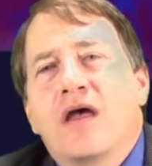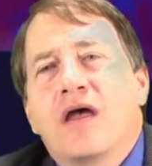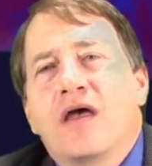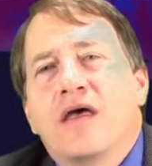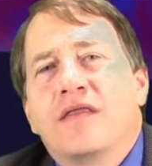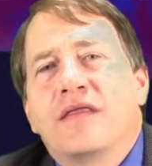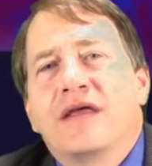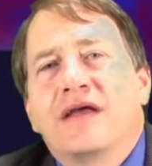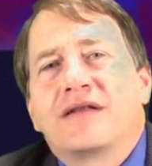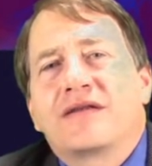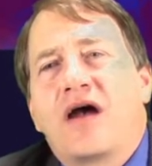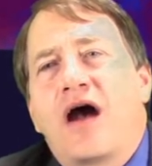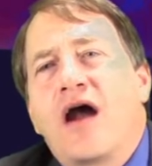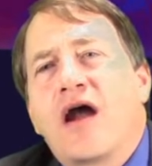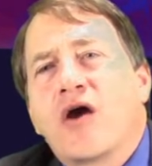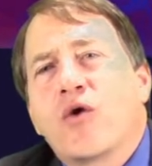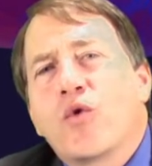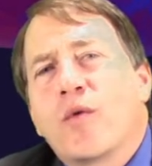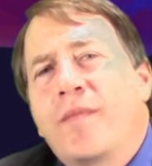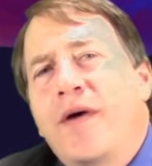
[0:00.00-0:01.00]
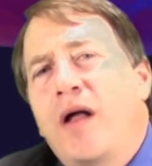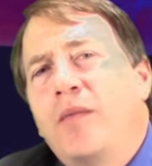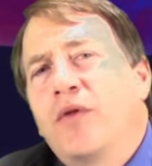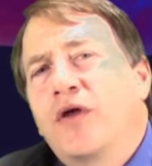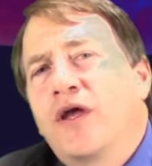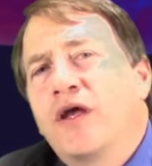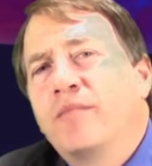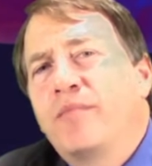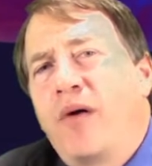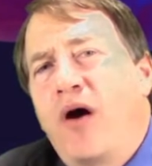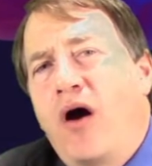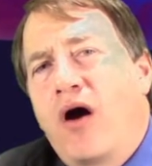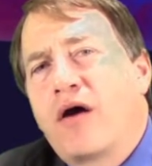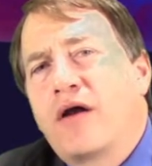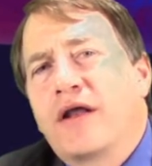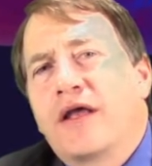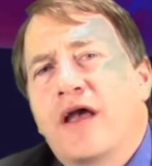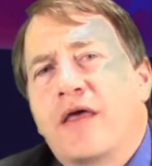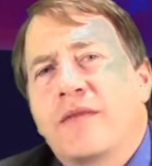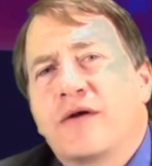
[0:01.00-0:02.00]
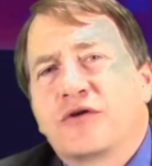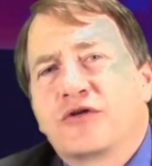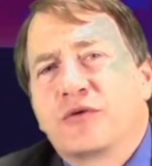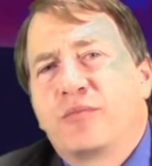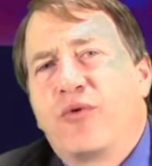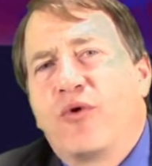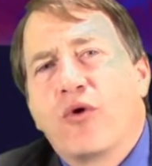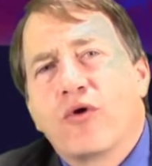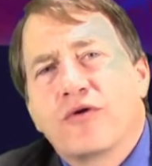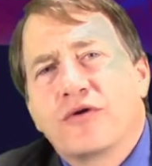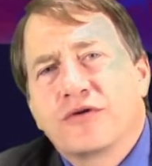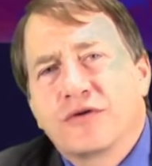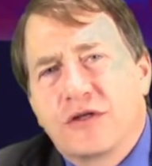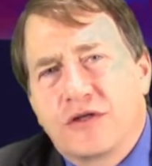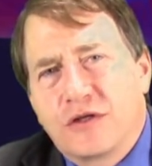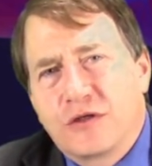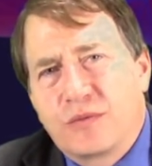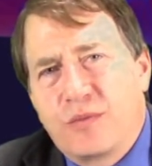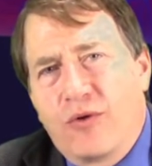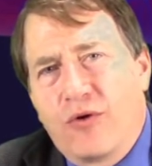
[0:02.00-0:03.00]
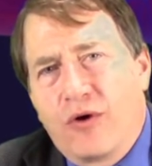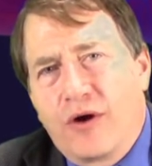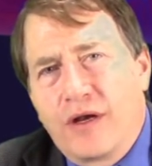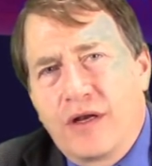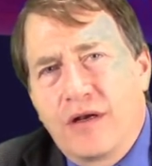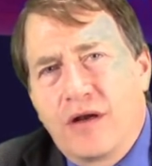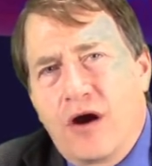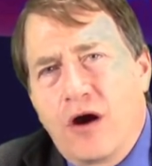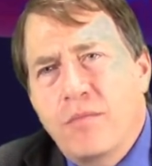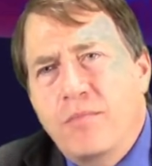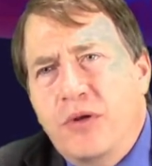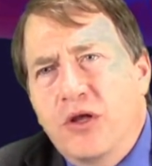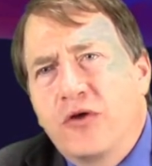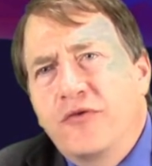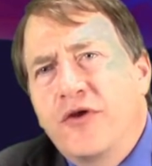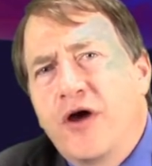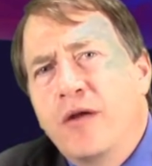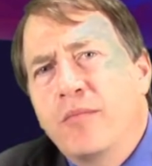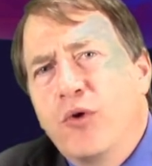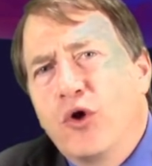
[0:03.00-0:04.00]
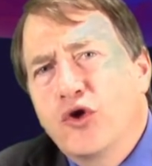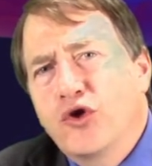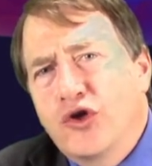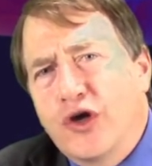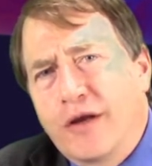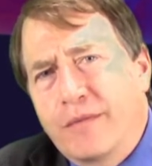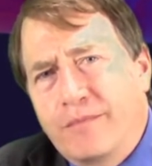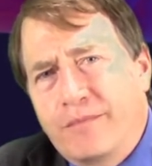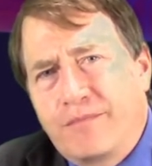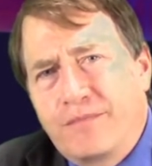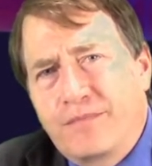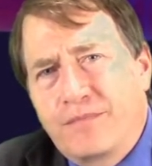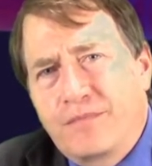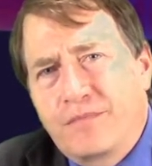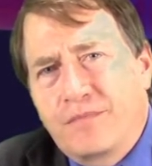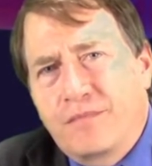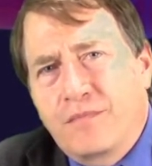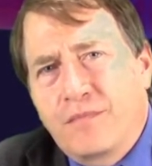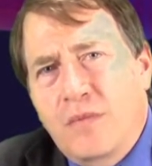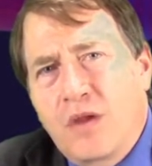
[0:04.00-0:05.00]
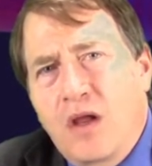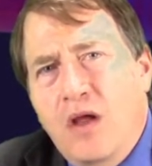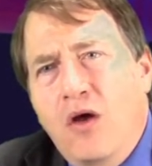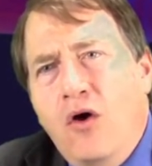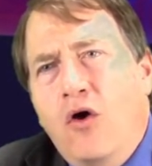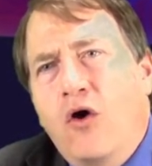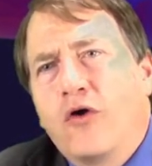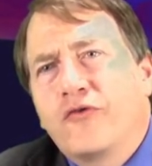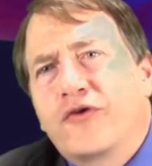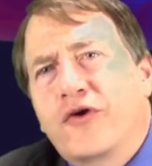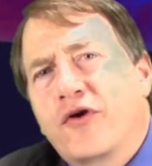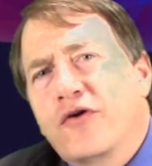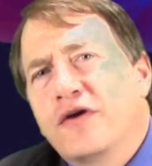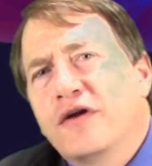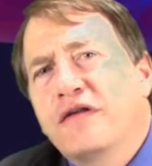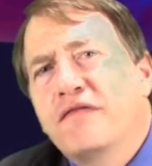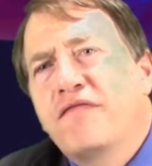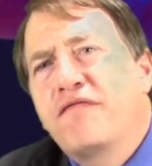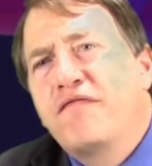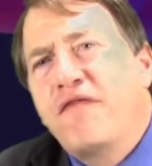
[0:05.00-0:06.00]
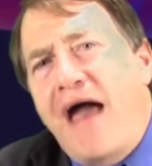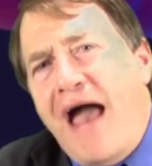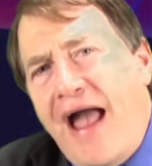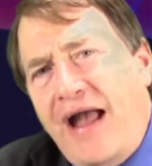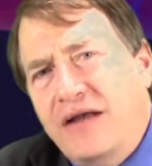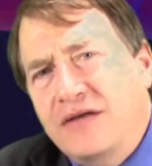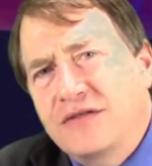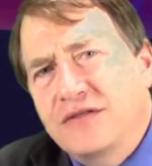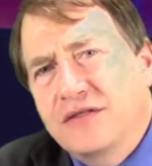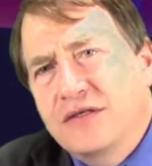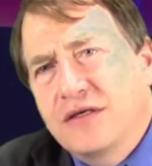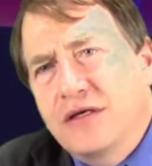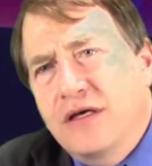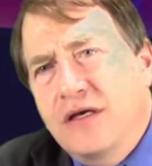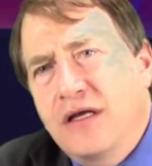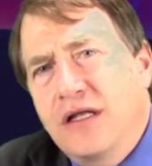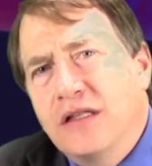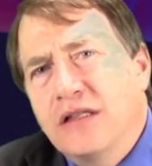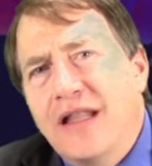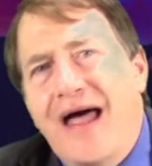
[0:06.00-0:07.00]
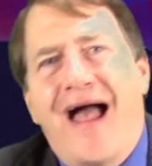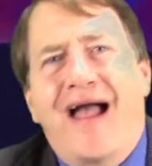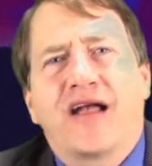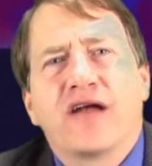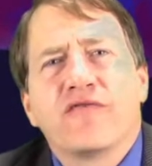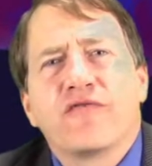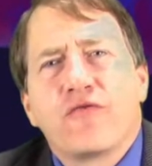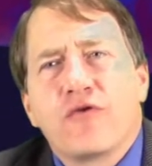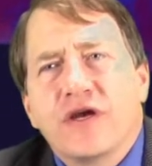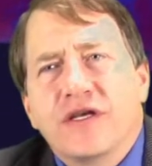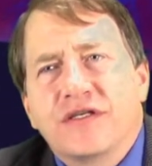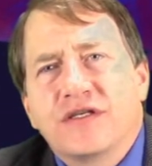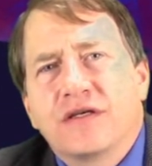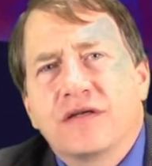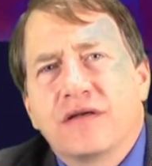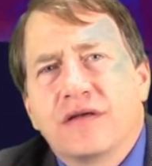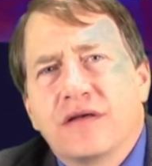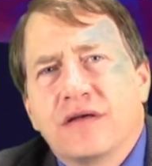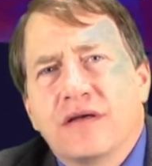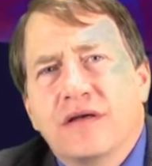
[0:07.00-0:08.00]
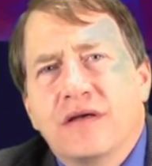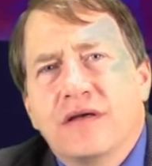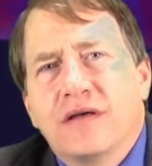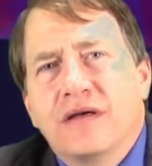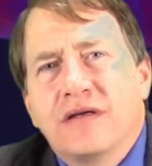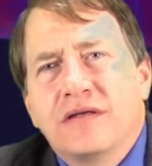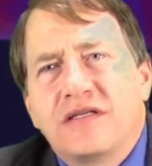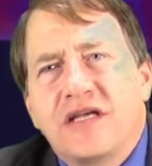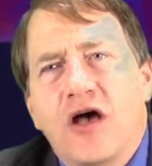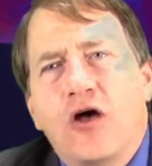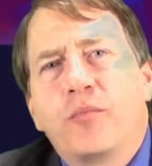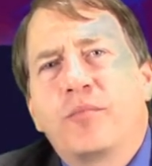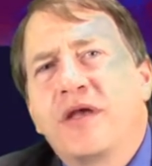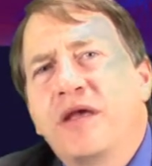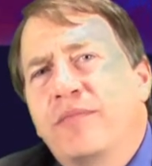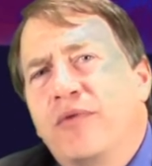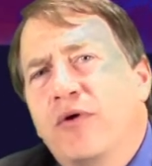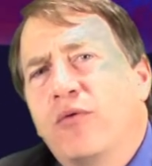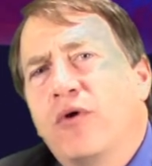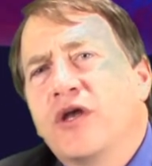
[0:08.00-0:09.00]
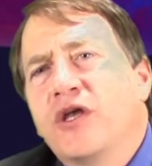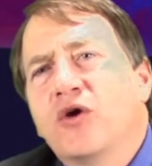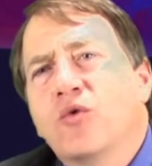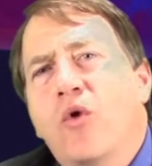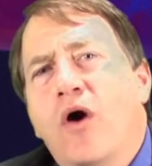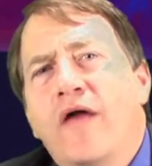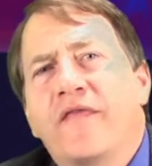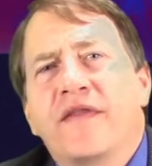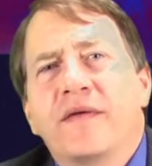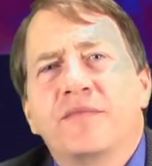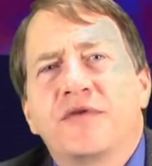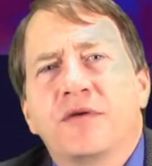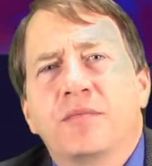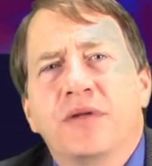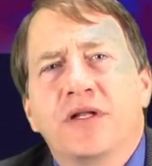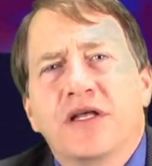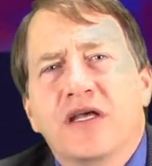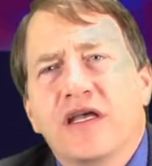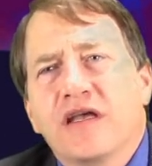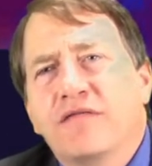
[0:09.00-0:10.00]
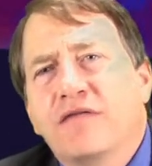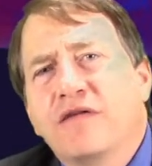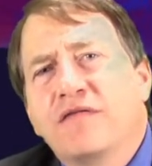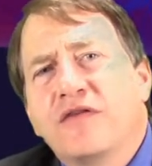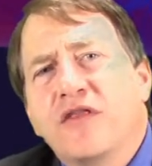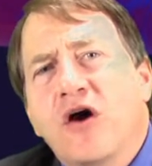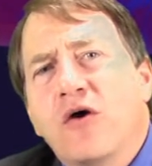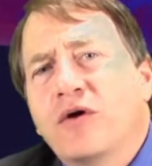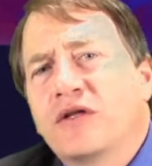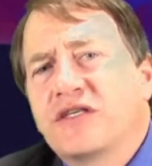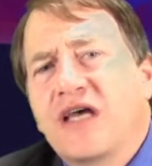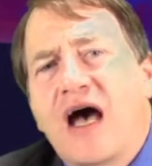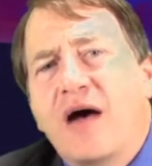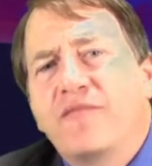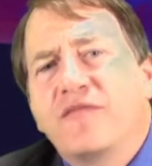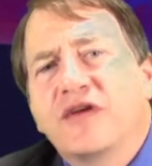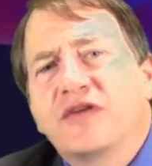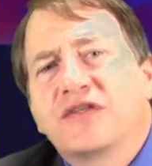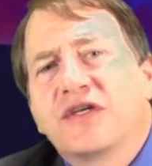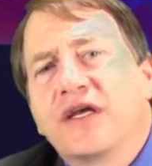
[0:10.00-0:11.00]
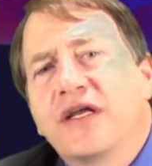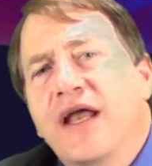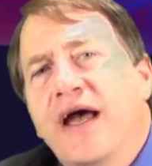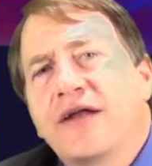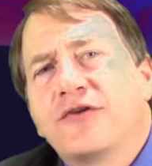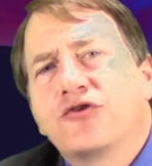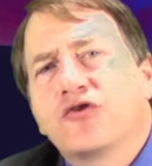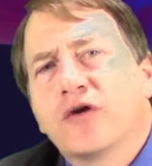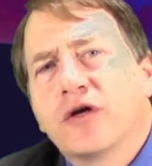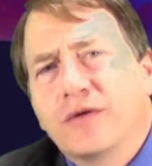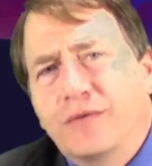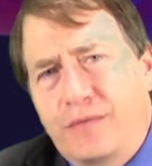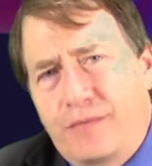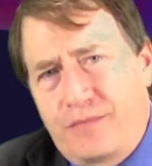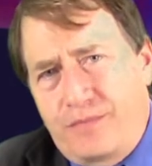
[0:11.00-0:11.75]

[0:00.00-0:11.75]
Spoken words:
The entire Republican Party and their supporters at this point are built on bullshit. Alternative facts, lack of reason, tell people what you want them to believe even though it's obviously not true.